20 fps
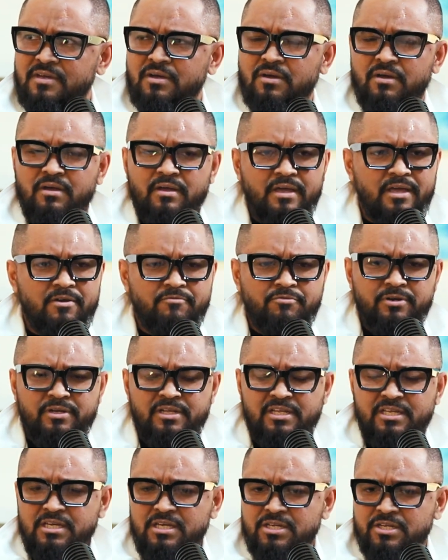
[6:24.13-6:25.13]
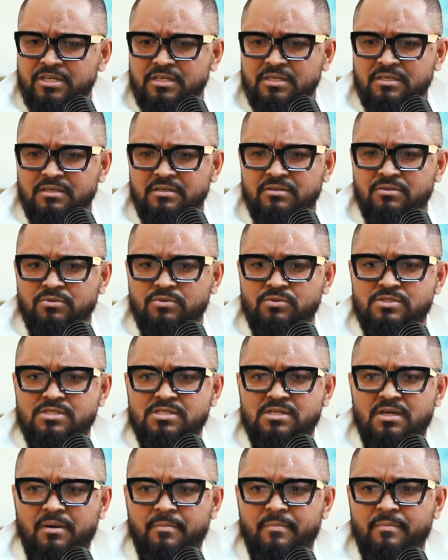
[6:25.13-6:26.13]
Yeah. Every leader who's
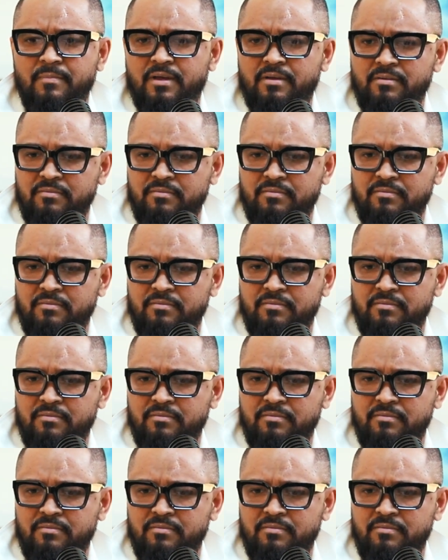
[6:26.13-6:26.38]
come,